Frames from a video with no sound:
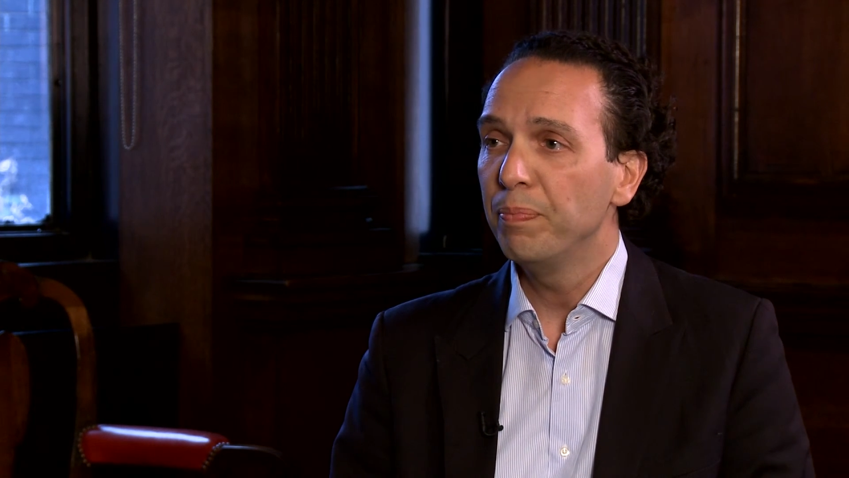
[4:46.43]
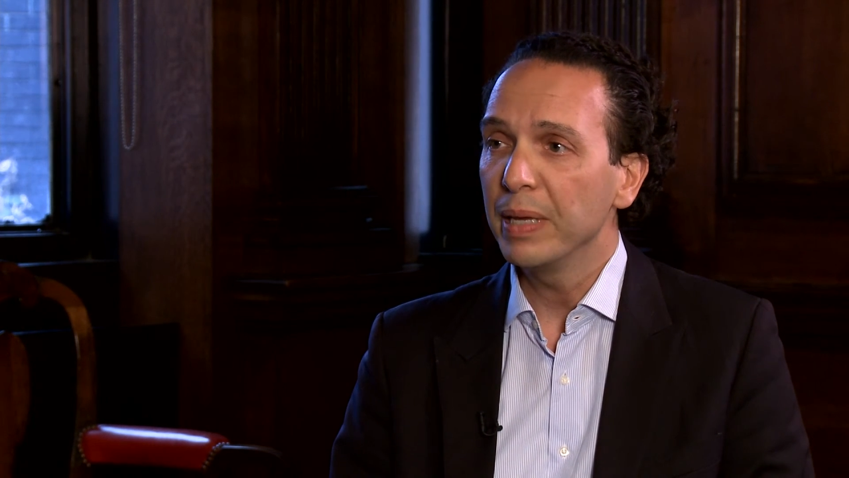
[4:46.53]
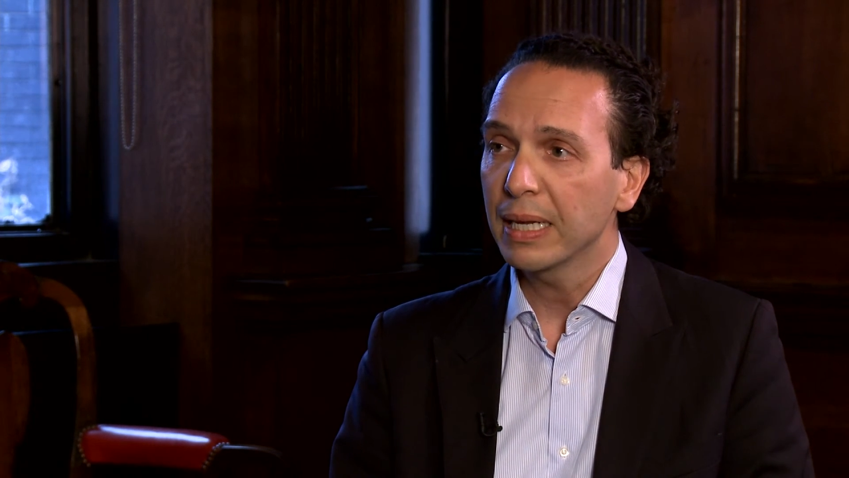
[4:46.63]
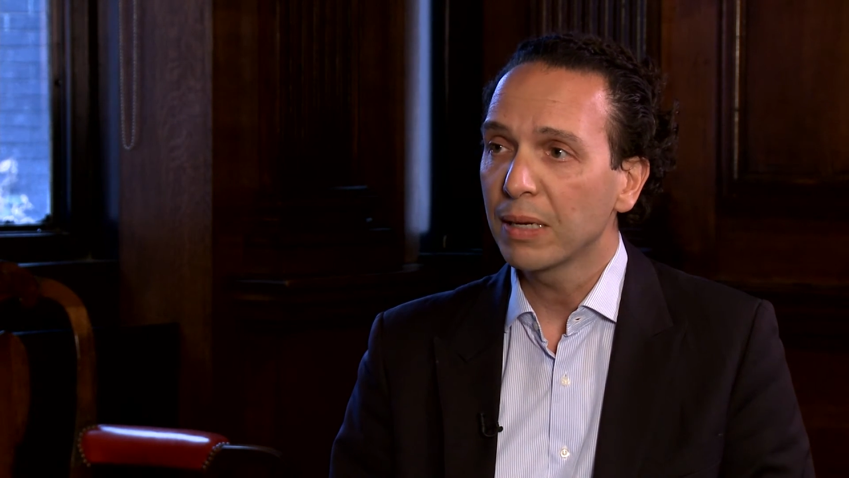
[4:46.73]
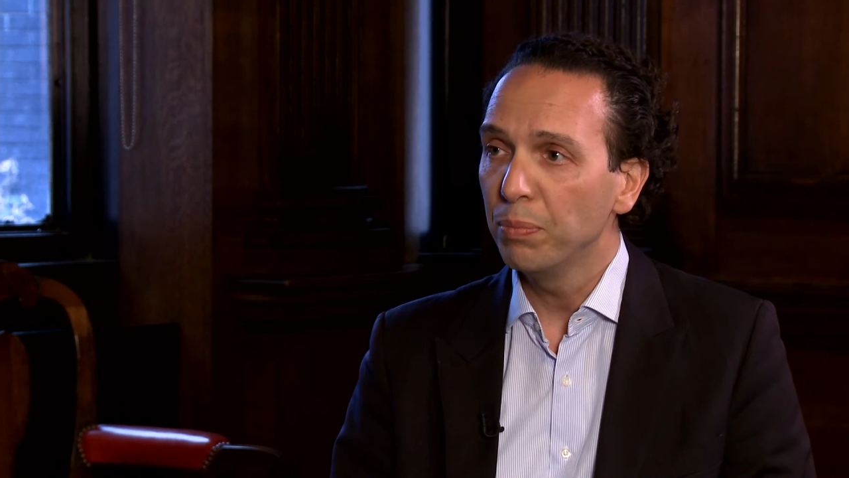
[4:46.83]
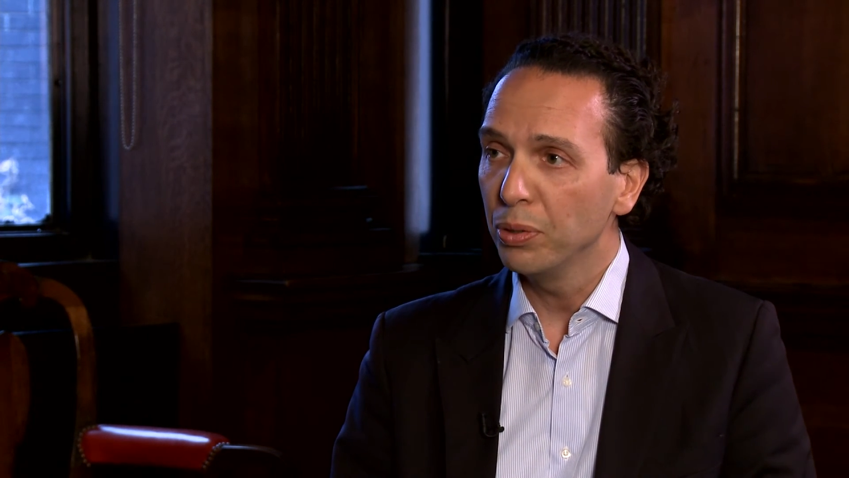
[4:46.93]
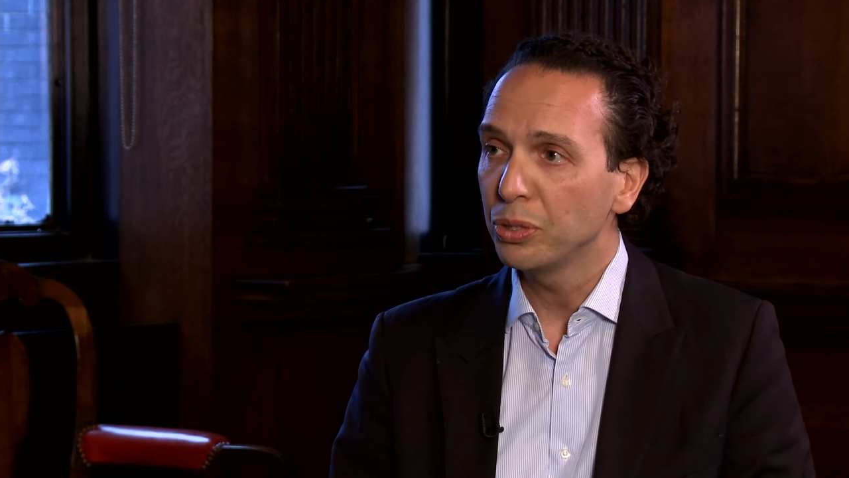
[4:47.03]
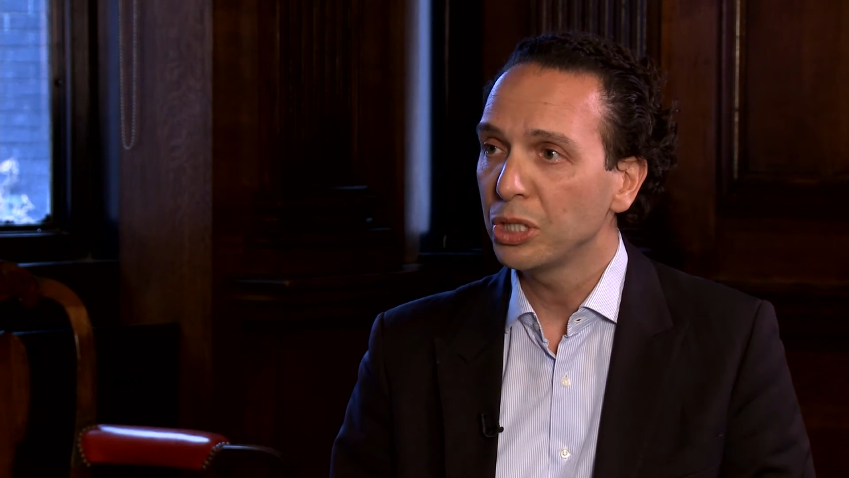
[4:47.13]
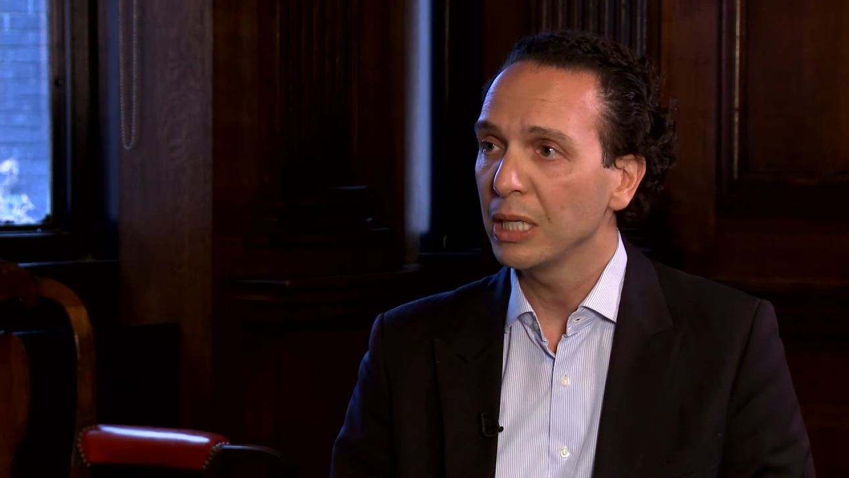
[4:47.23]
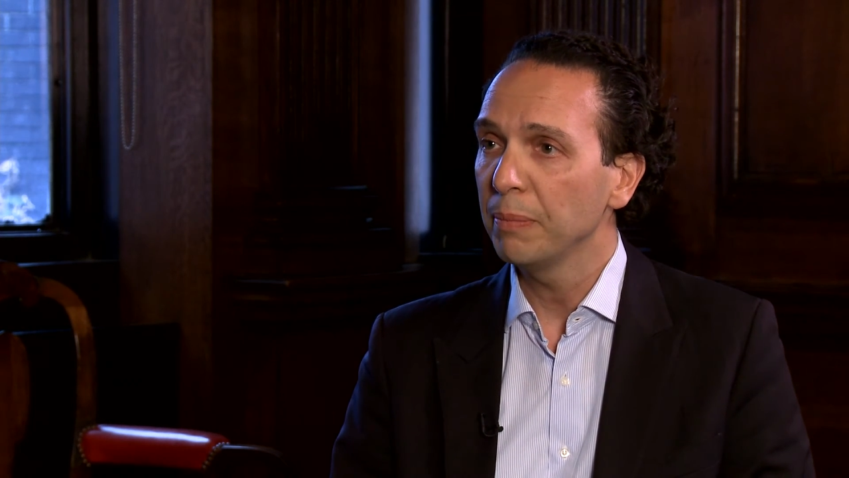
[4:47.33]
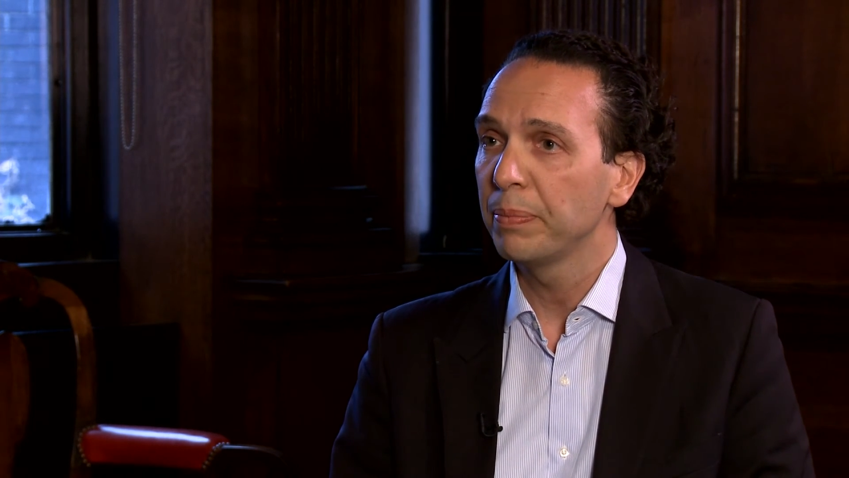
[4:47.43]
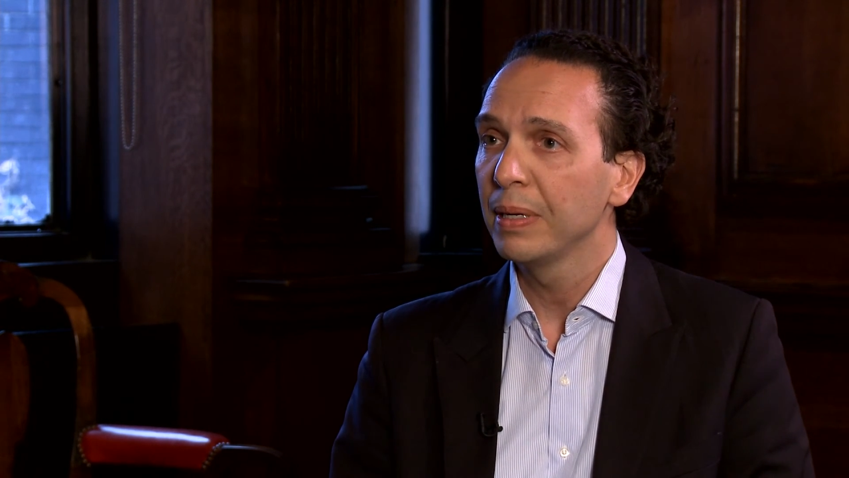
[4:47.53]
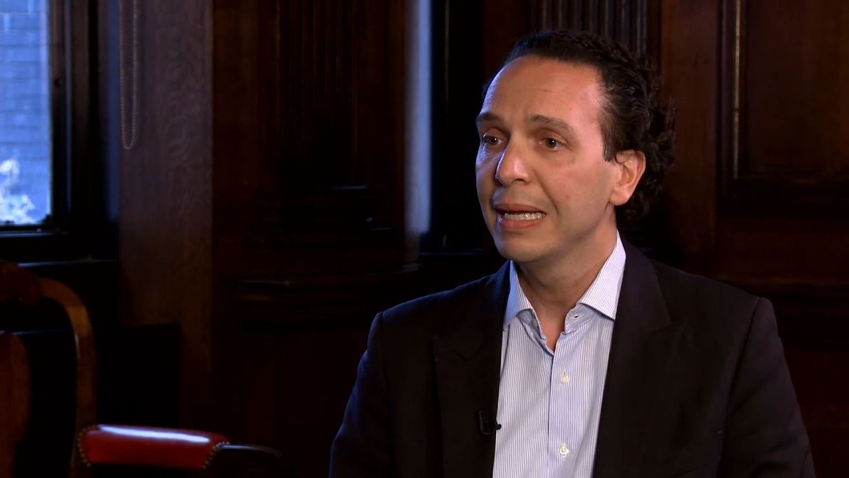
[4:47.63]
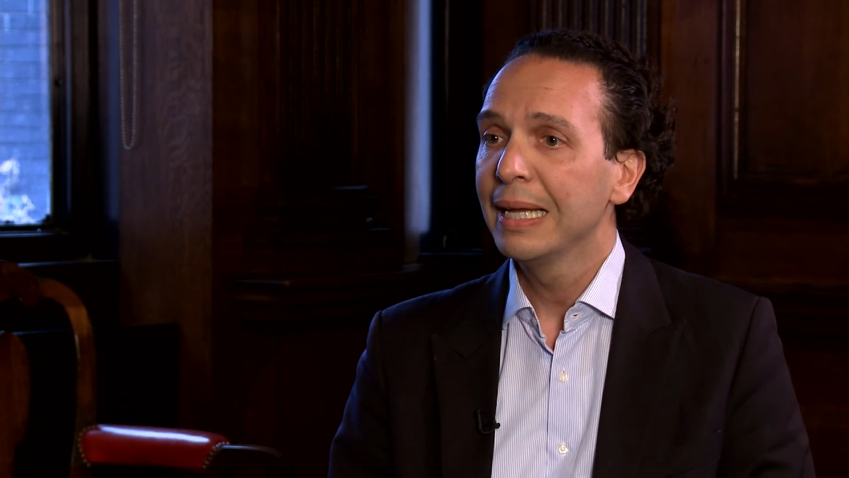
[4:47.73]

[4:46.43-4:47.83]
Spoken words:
big blue chip